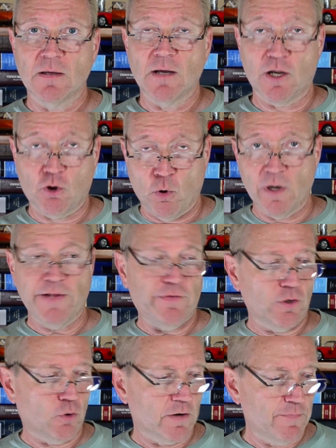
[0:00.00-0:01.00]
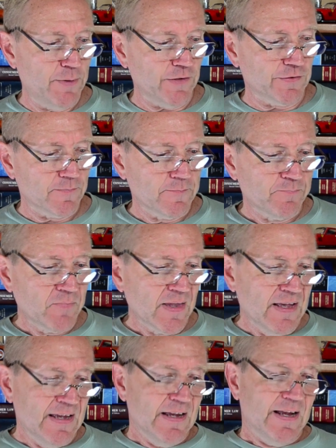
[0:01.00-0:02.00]
according to the Court of Appeals.
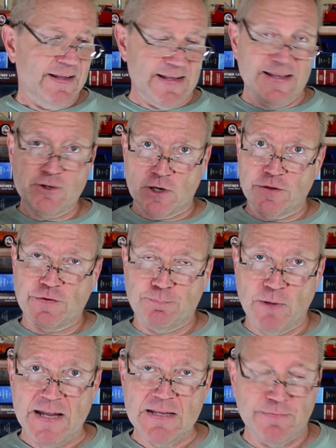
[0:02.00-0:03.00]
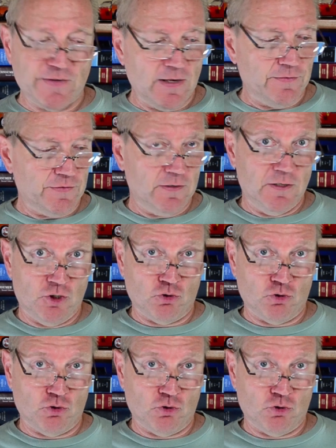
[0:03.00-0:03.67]
And then they try to explain themselves.